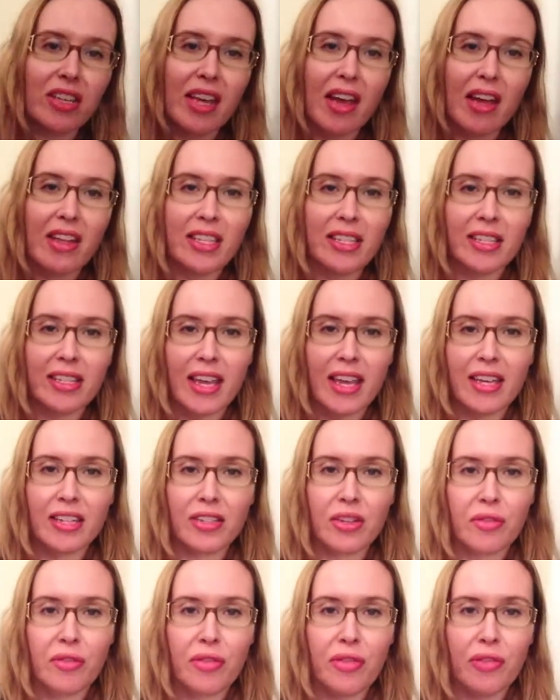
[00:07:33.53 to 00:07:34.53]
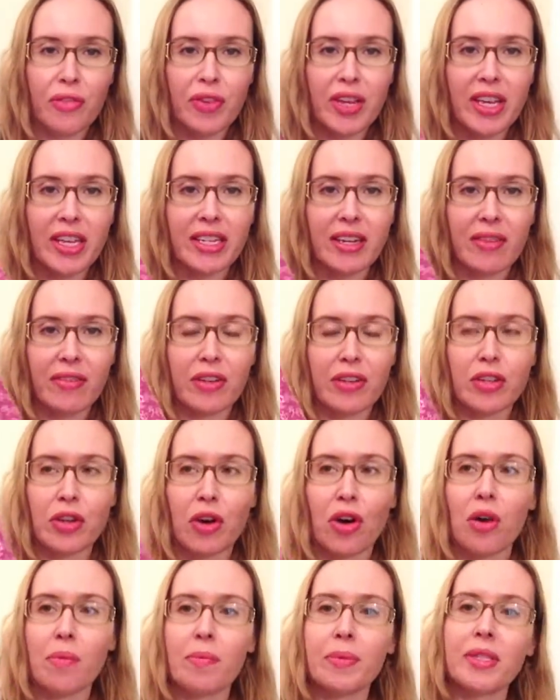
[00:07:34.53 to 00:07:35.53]
a set of 3 different
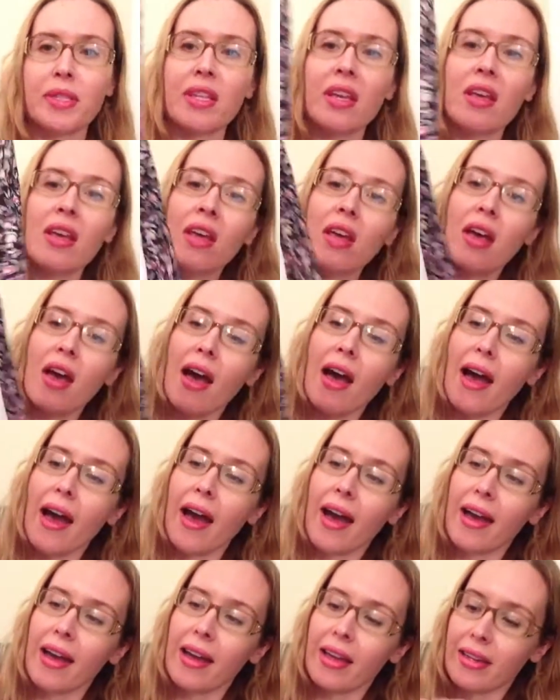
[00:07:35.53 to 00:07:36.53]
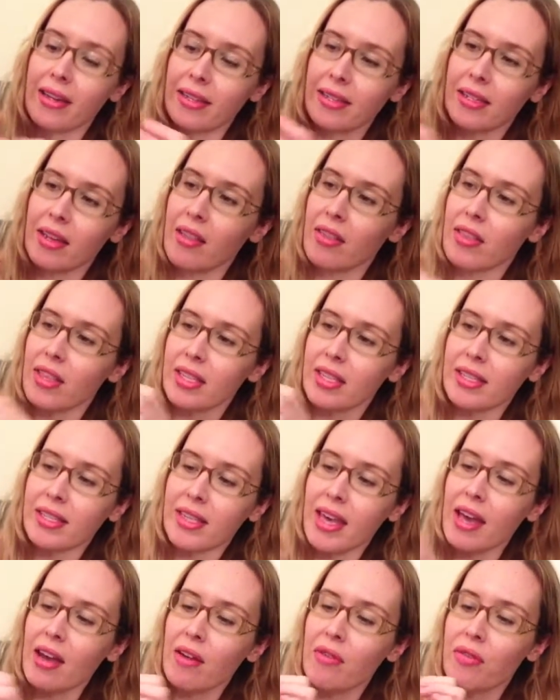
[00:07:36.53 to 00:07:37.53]
tops, and the
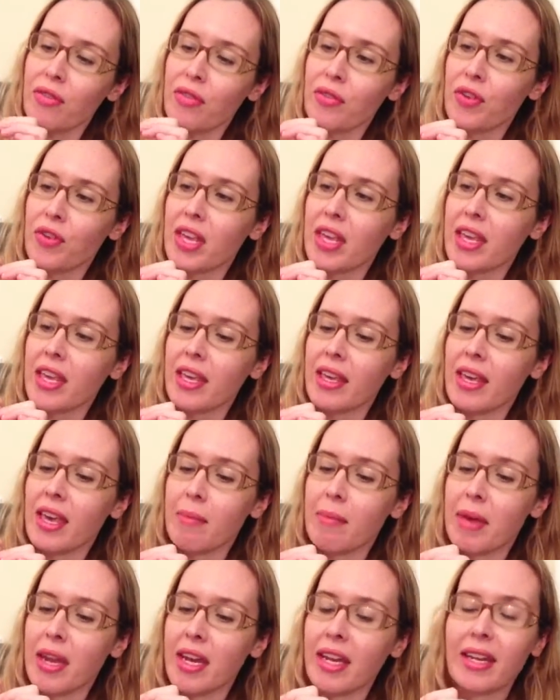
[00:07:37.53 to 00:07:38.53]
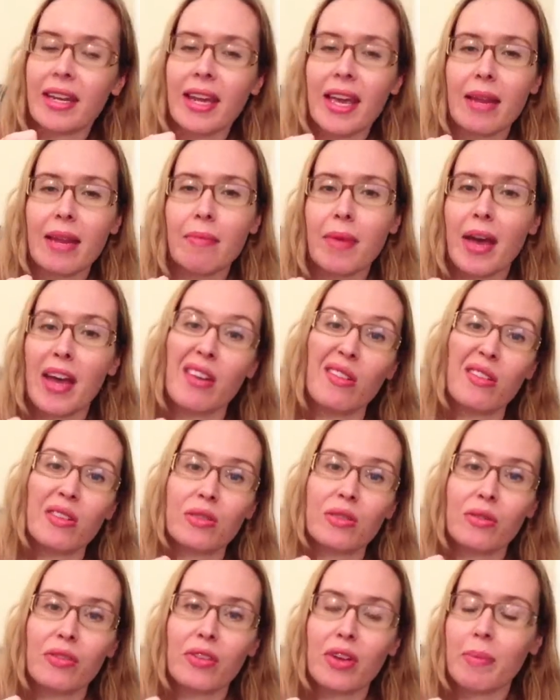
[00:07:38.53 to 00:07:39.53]
set of 3 came in at £9,
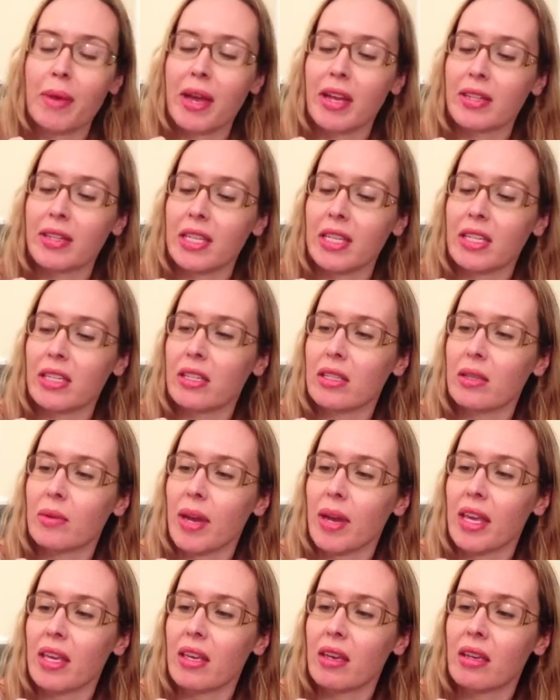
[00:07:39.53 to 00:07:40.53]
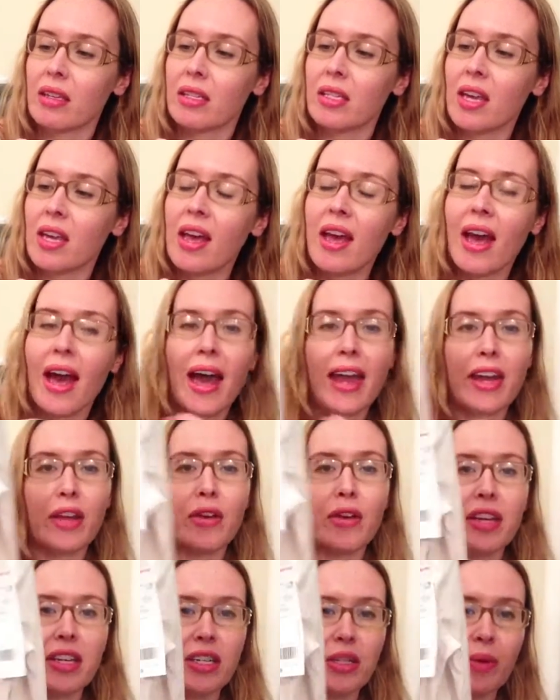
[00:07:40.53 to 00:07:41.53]
so £3 each is quite good, and I
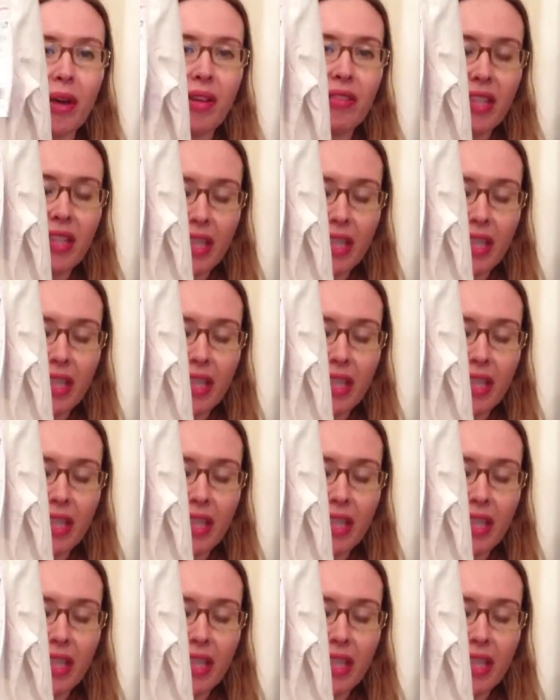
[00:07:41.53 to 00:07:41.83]
got it in 12 to